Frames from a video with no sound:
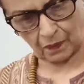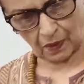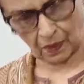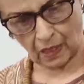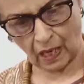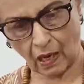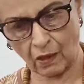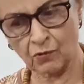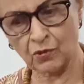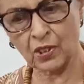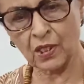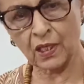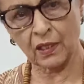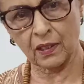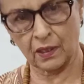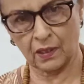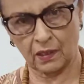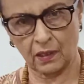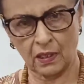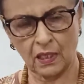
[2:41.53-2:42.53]

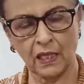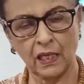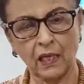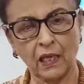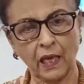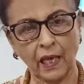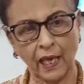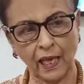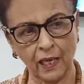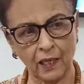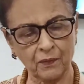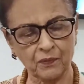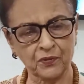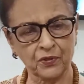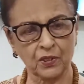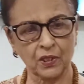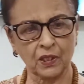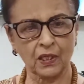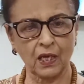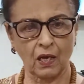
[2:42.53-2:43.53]
counselor helps
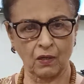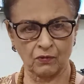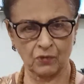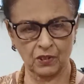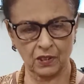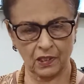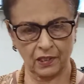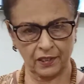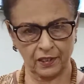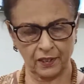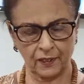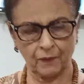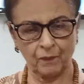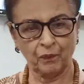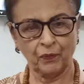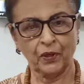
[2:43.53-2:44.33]
the counselee